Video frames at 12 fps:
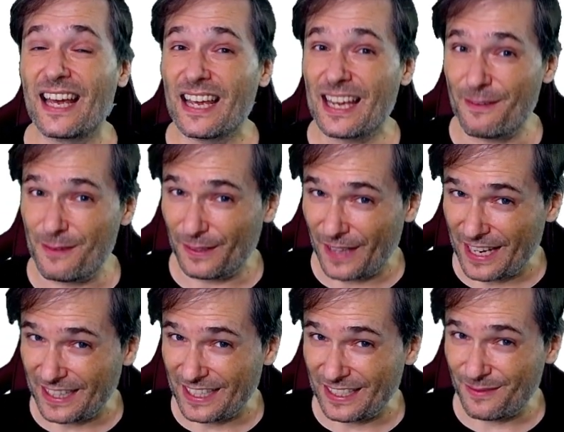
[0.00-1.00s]
if you
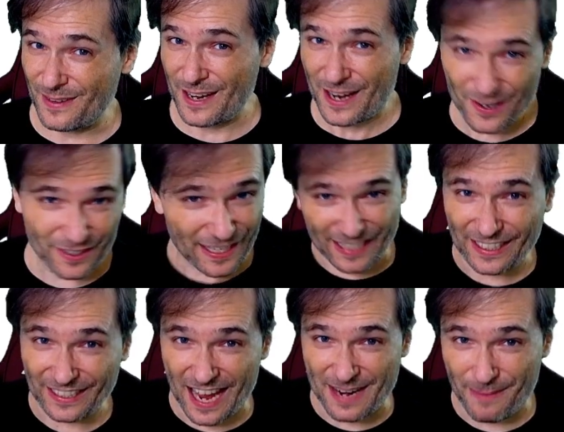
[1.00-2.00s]
like this video, click the
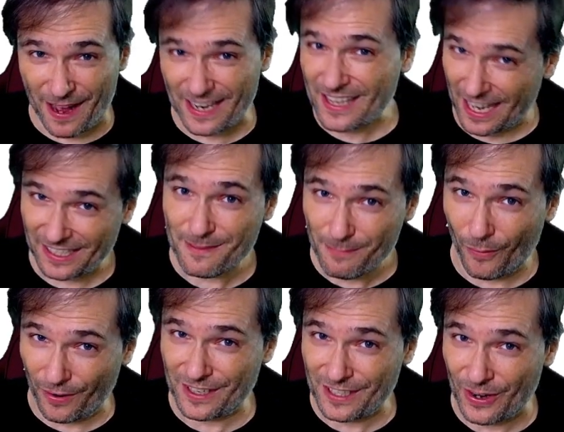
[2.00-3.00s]
like button. That's
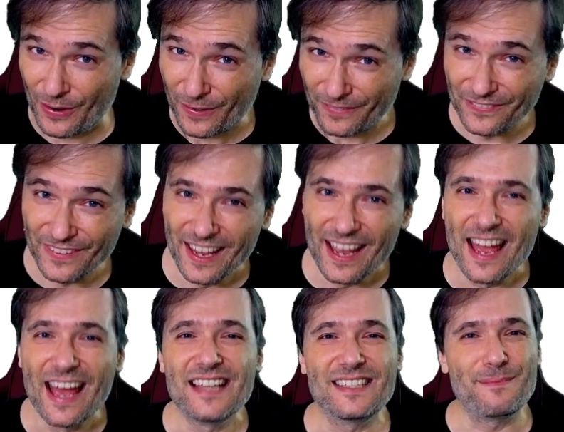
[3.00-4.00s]
important too.
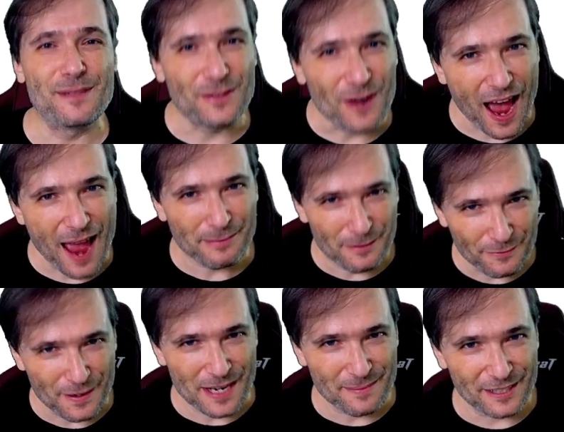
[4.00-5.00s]
Subscribe to
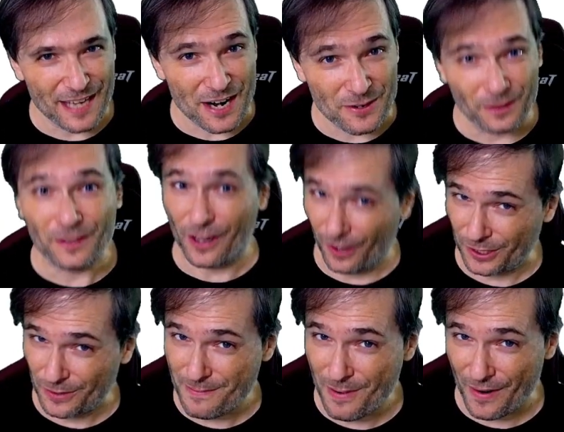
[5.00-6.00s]
Freedom Central,
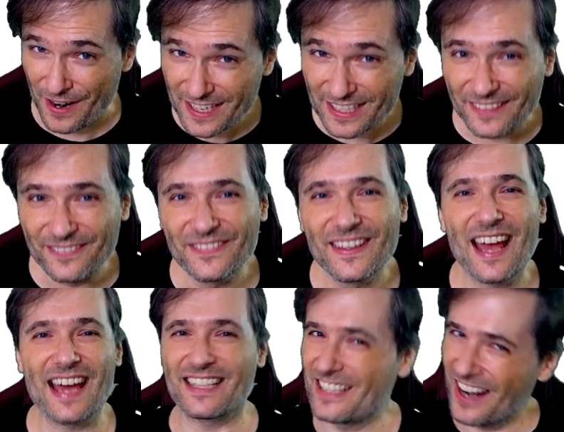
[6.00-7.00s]
also important.
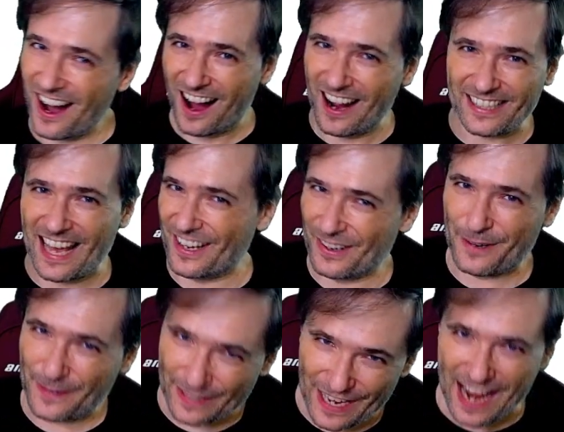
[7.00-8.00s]
And gong that
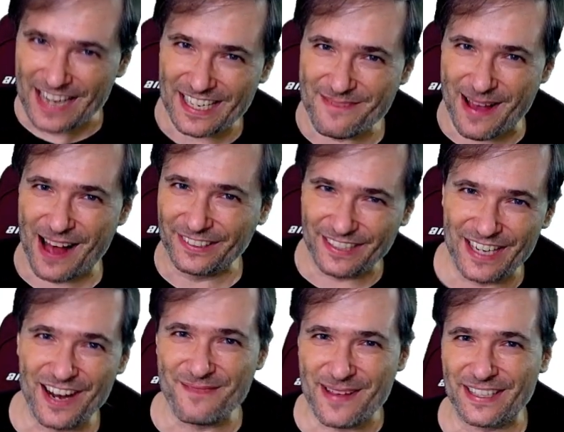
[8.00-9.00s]
notification bell so you
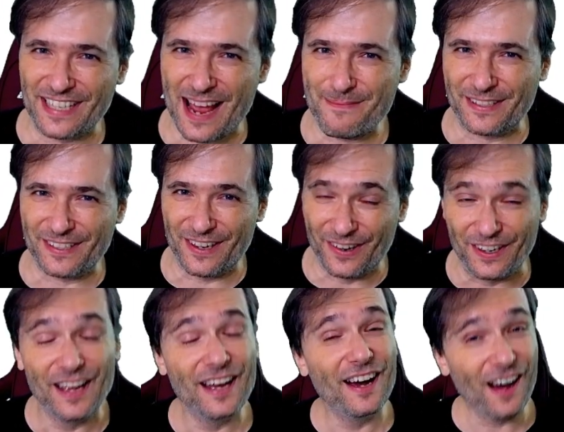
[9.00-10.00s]
don't miss an episode,
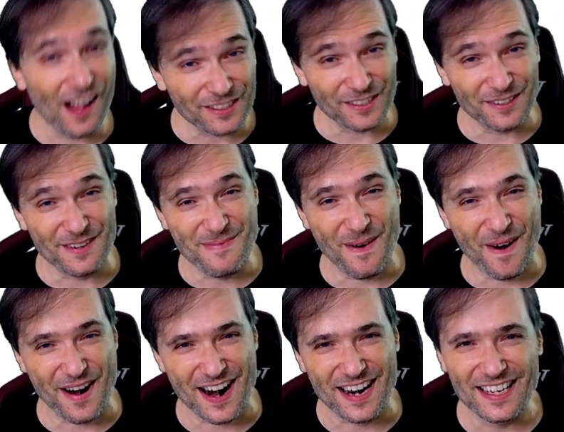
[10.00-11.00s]
also
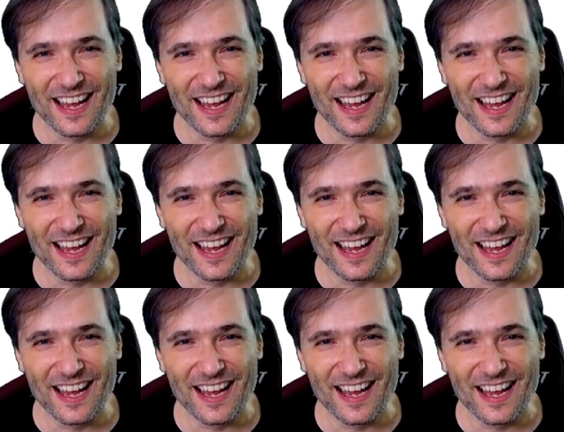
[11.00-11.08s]
important.